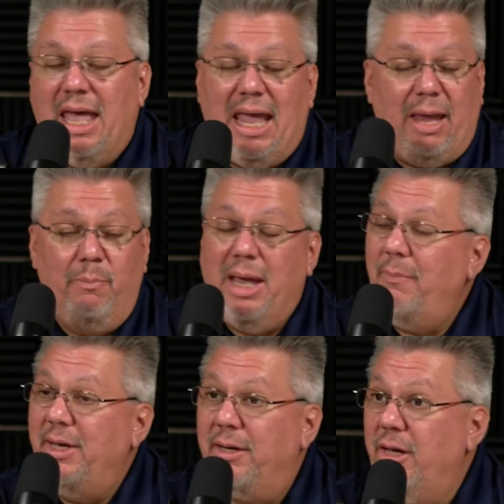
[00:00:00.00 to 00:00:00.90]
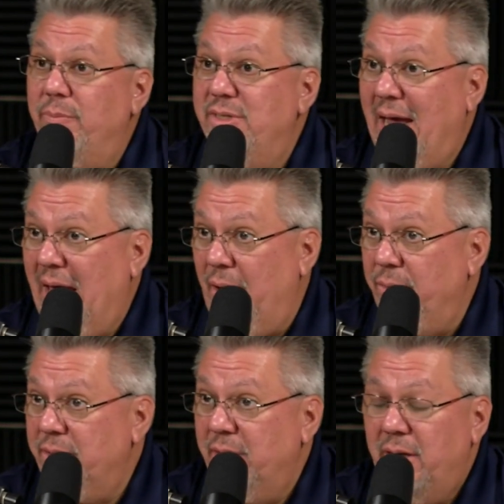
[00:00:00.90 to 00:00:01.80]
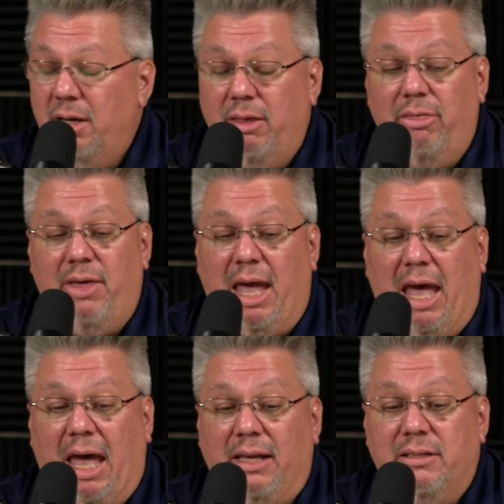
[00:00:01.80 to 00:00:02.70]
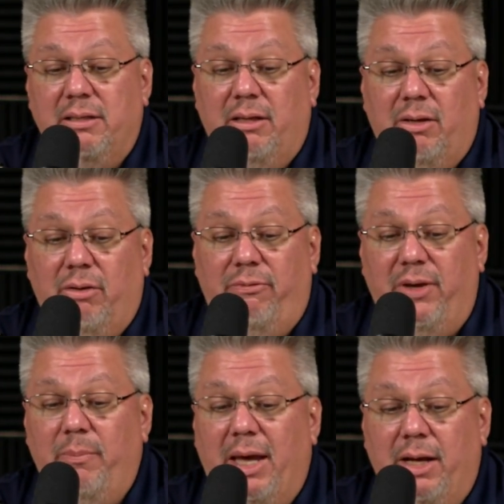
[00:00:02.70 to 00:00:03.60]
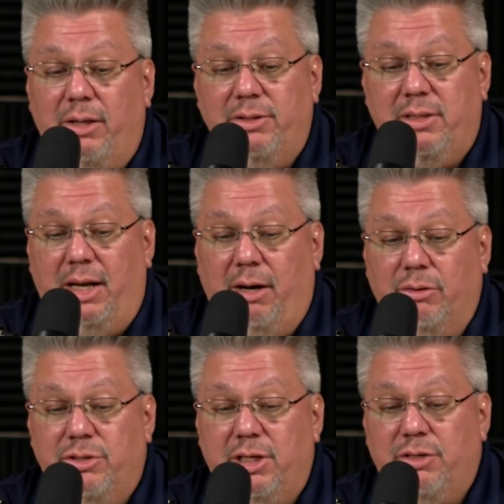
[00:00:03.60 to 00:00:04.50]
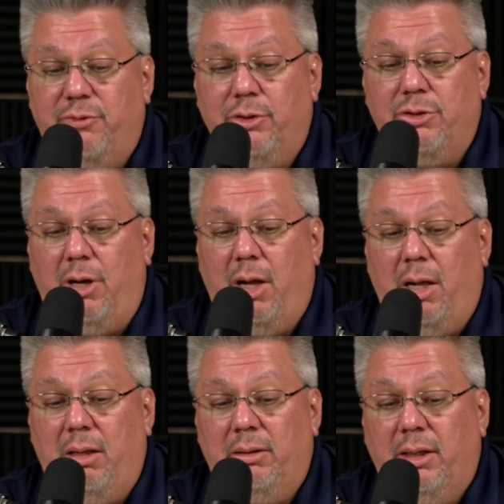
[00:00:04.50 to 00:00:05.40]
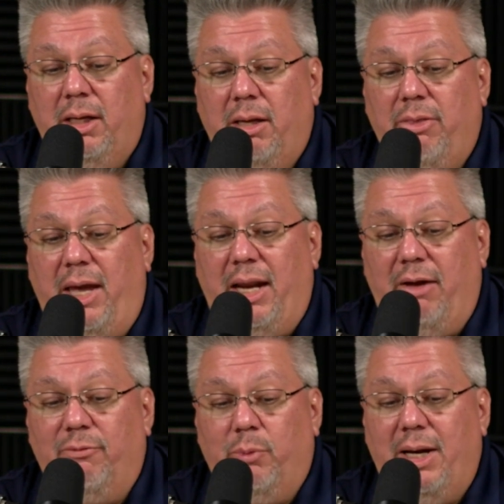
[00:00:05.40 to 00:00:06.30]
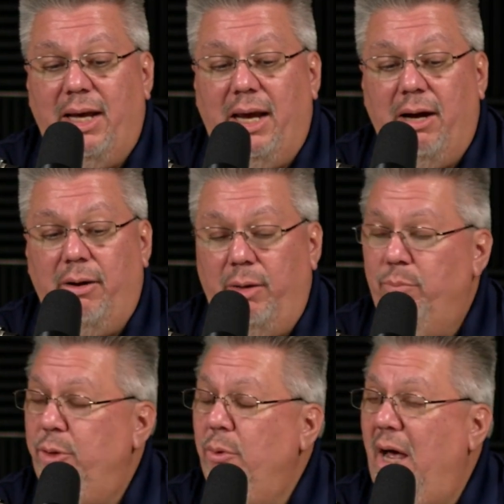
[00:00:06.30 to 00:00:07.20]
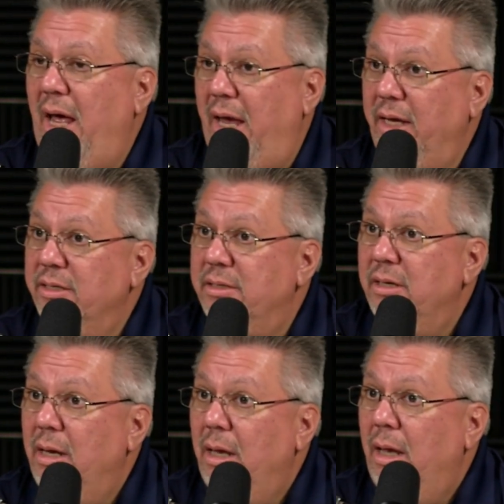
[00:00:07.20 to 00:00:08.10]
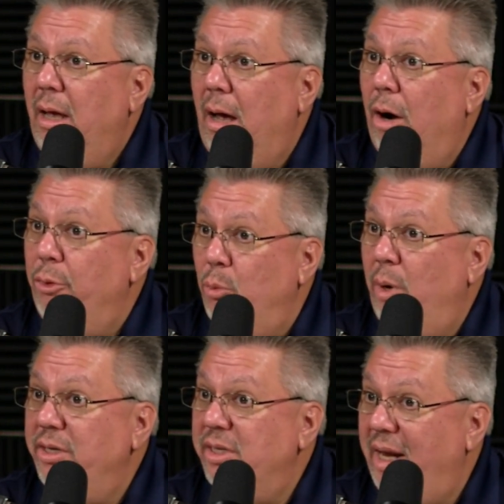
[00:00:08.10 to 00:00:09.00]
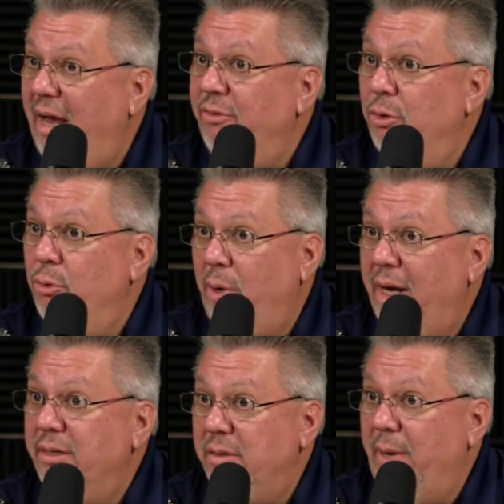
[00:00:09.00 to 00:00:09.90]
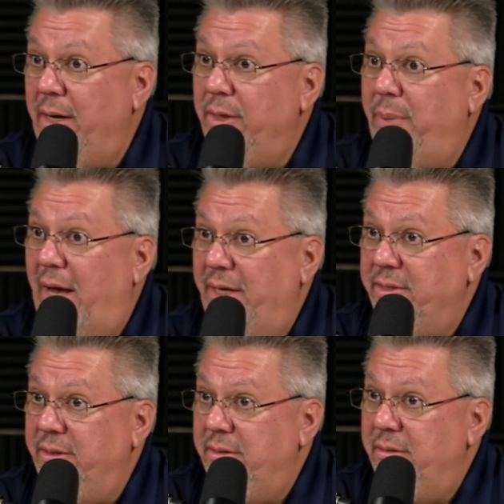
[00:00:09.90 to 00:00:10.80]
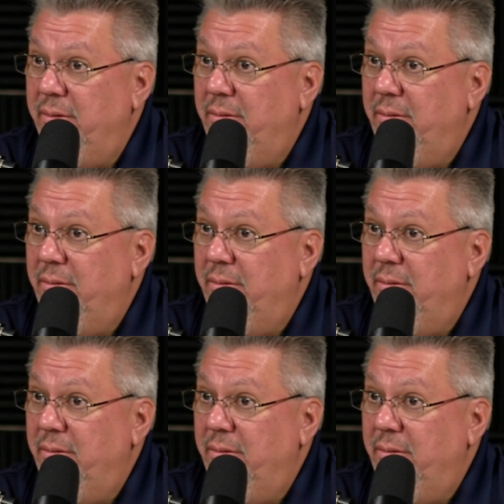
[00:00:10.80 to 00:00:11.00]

And maybe it comes out that females that are 6 foot tall, that have red hair and blue eyes, are the ones that have the greatest amount of deposits.